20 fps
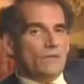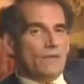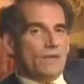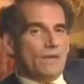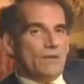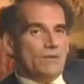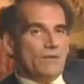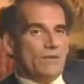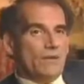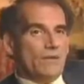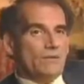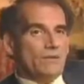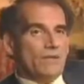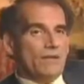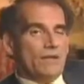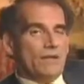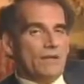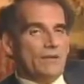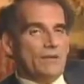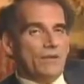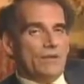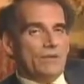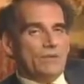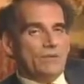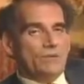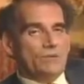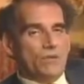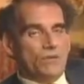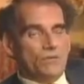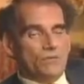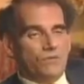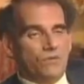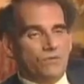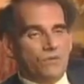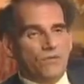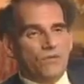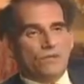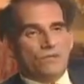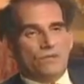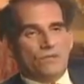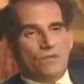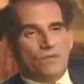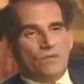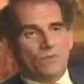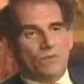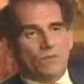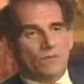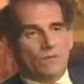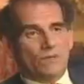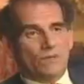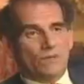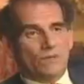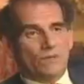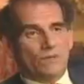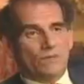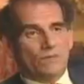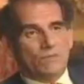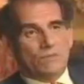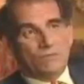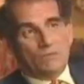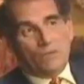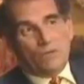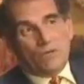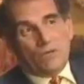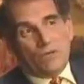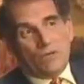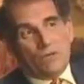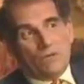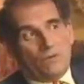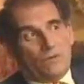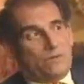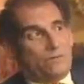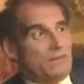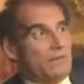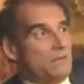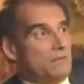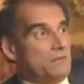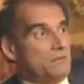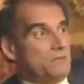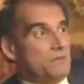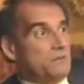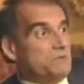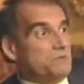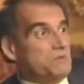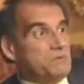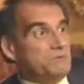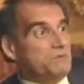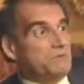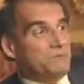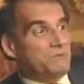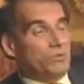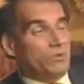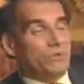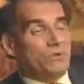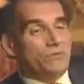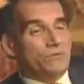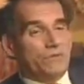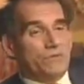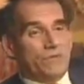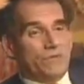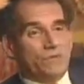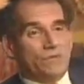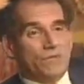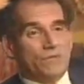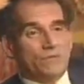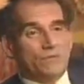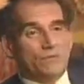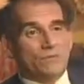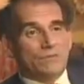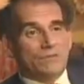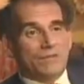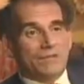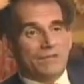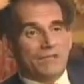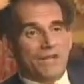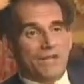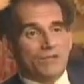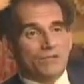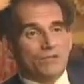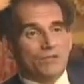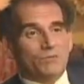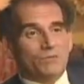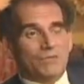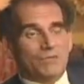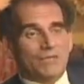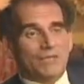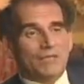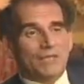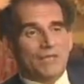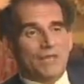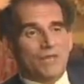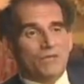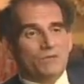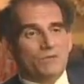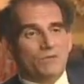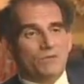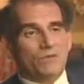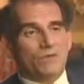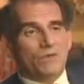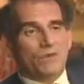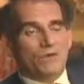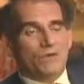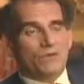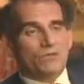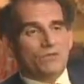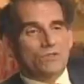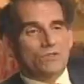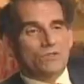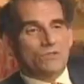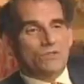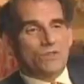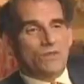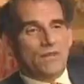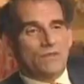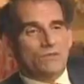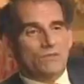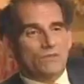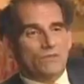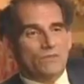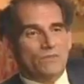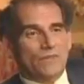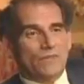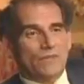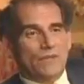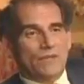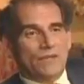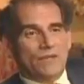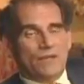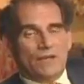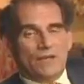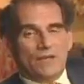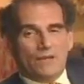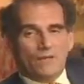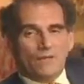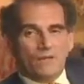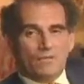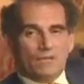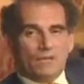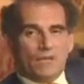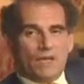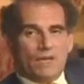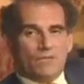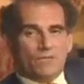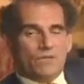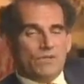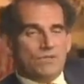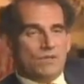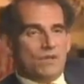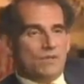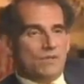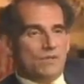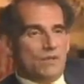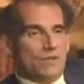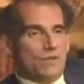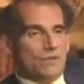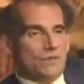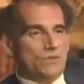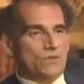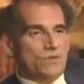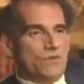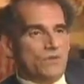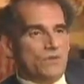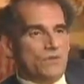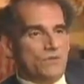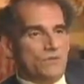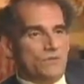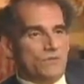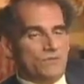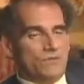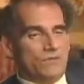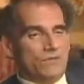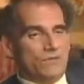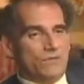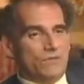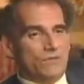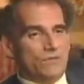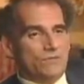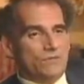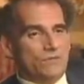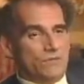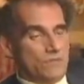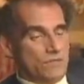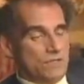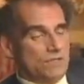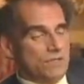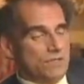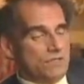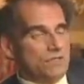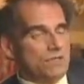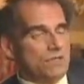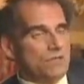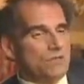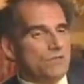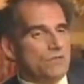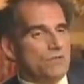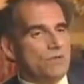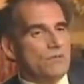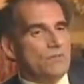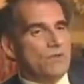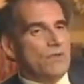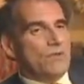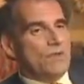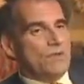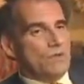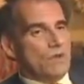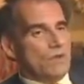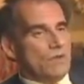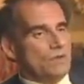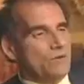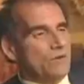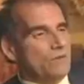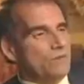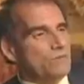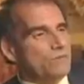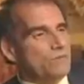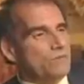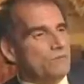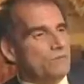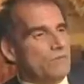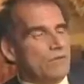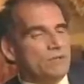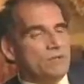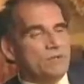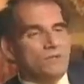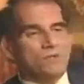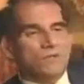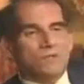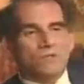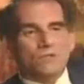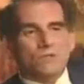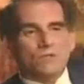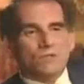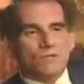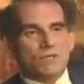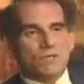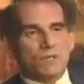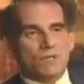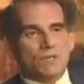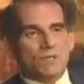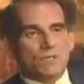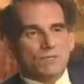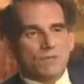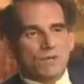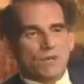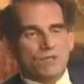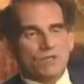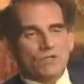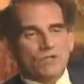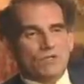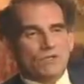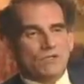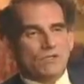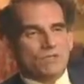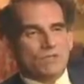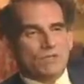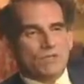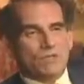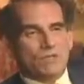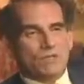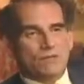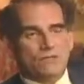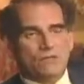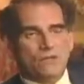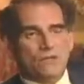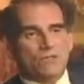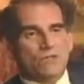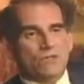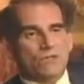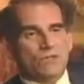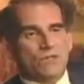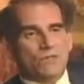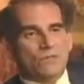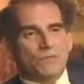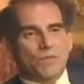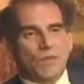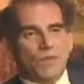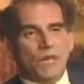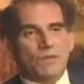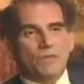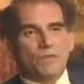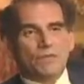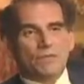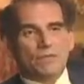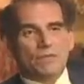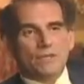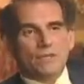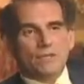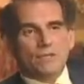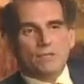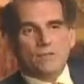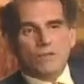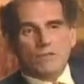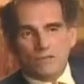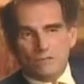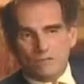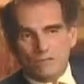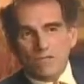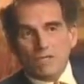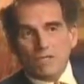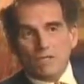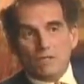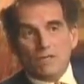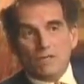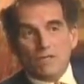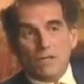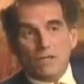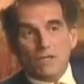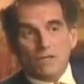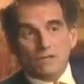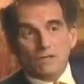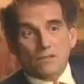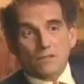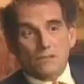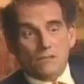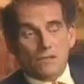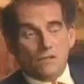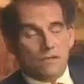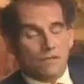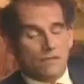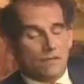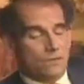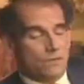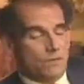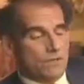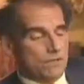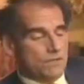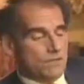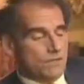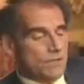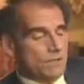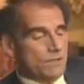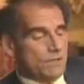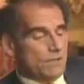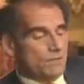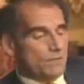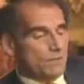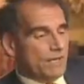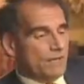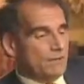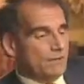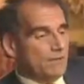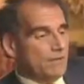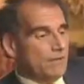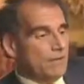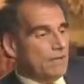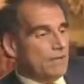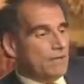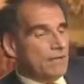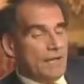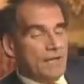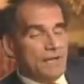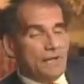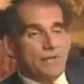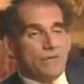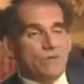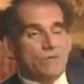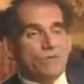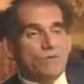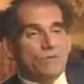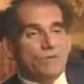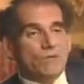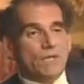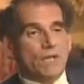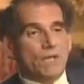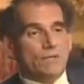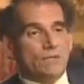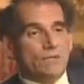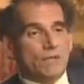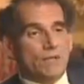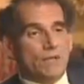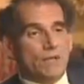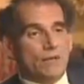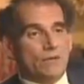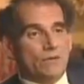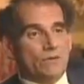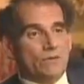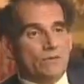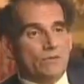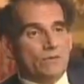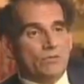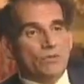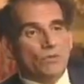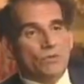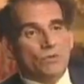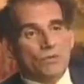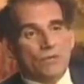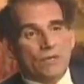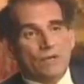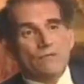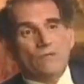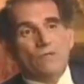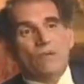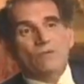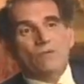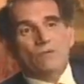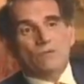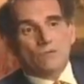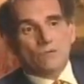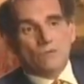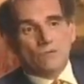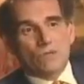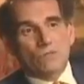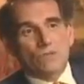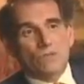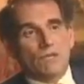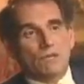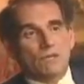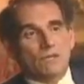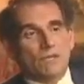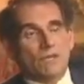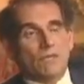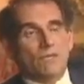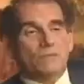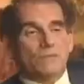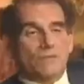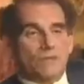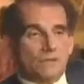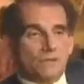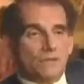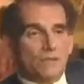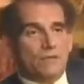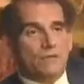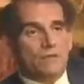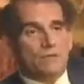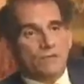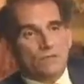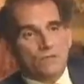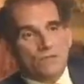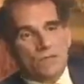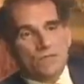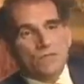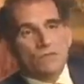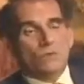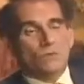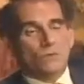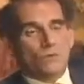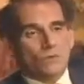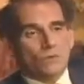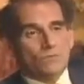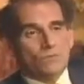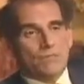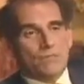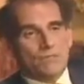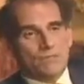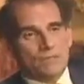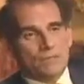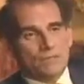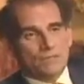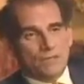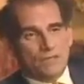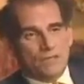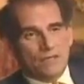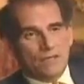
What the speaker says: I wrote that, I wanted to poke fun at Darwinian theory, but the more I thought about it, the more it seemed perfectly reasonable that that should be the account of the origins of the novel. You began with Don Quixote in the 15th century, 16th century. You had groups of monks who didn't speak any Spanish, didn't speak any French, copying it, as medieval monks copied the Bible, and they introduced copying errors. And sure enough, after a certain amount of time, Don Quixote changed to War and Peace.